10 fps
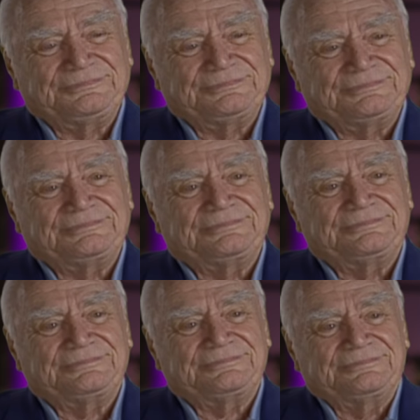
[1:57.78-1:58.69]
was from you.
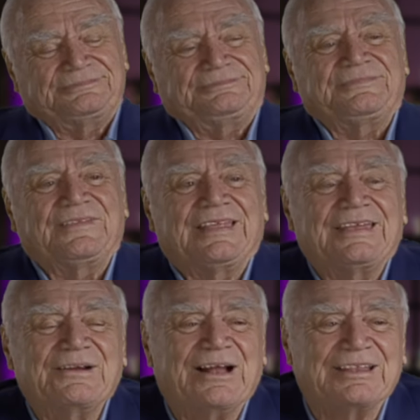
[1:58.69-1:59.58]

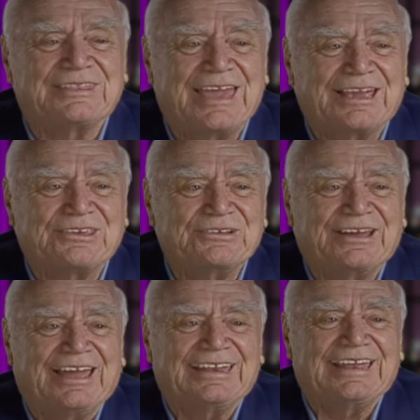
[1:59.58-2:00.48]
Well, thank you.
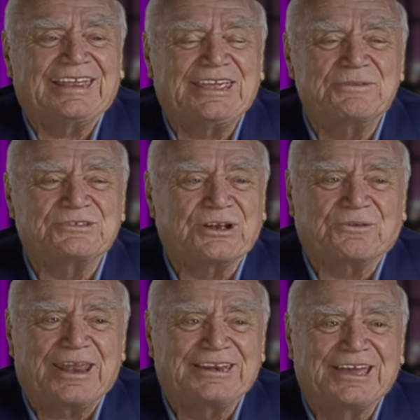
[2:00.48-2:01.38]
He was a
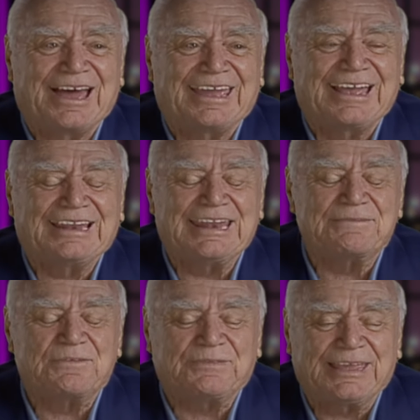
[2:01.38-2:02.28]
great guy. I'll
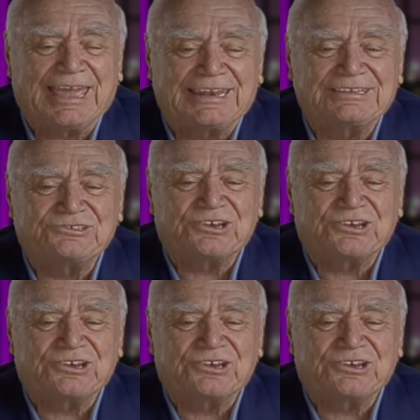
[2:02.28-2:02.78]
never forget